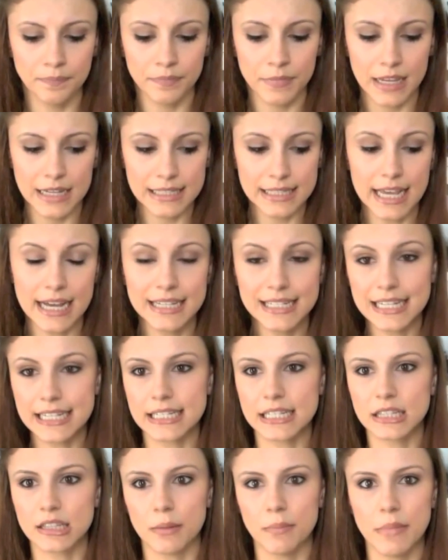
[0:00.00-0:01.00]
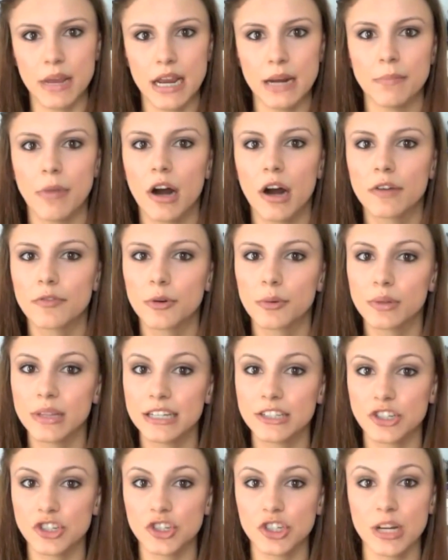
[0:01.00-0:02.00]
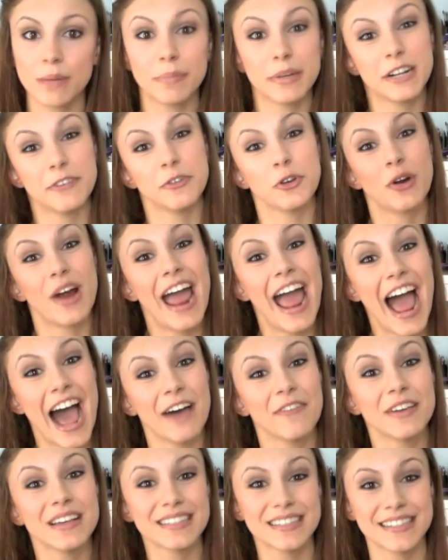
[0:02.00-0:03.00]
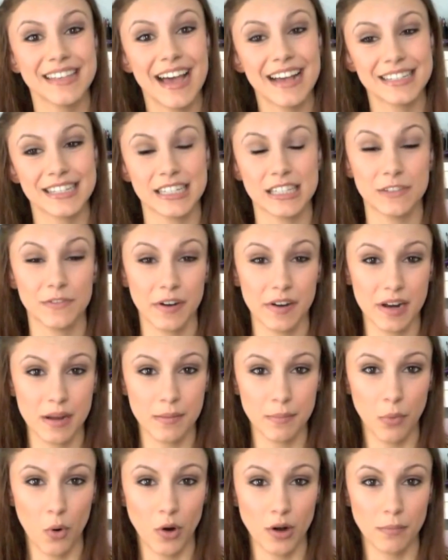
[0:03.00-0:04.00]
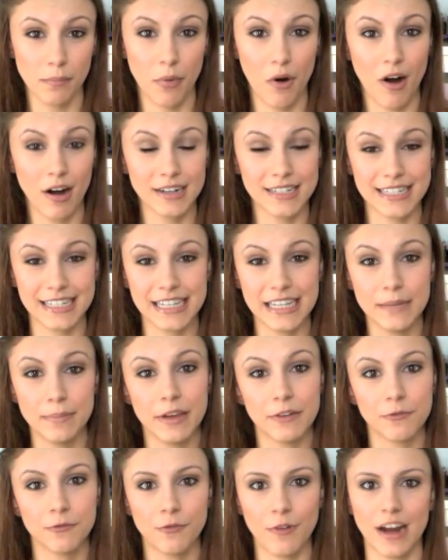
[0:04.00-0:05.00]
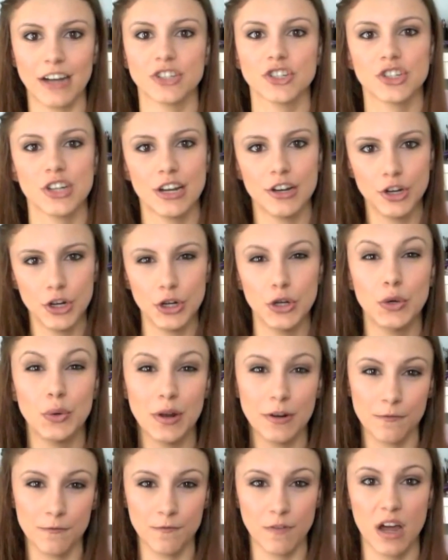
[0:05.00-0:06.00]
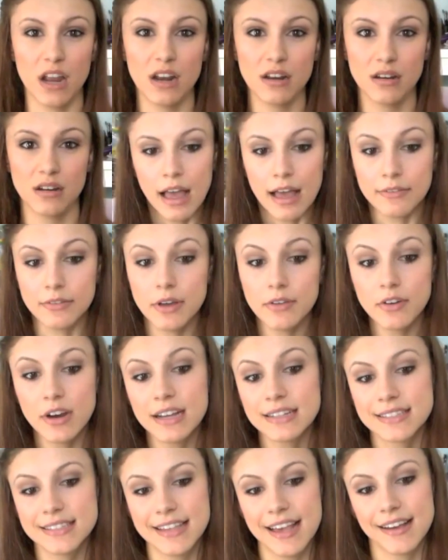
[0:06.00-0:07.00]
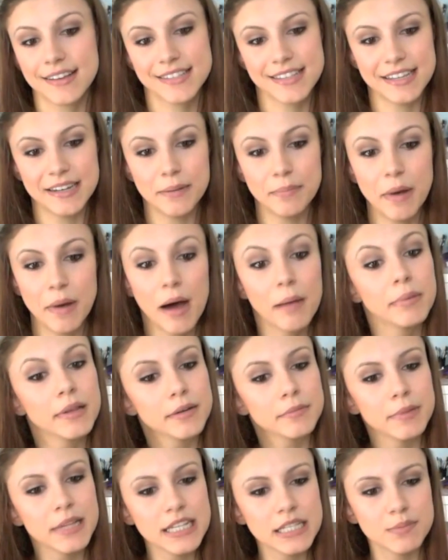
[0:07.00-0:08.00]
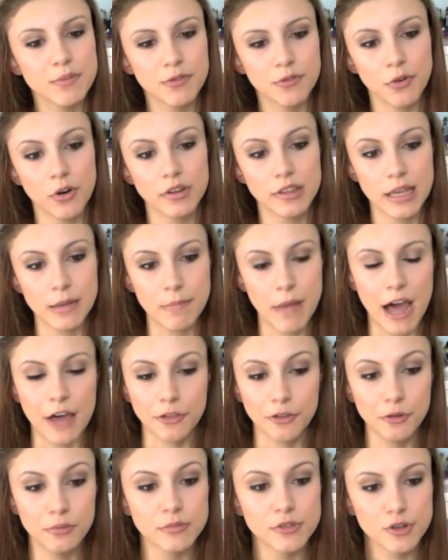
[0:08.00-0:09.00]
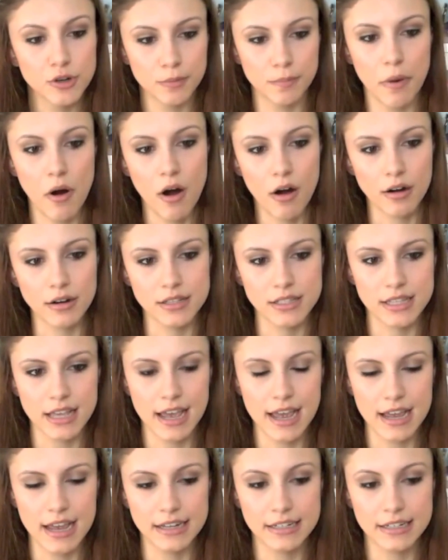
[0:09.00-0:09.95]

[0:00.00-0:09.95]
Sex isn't the main part of a relationship, but if you're having sex, it's a very important part to keep it fresh and new and fun. Have you ever had sex in a public place before, like bathrooms or parks? And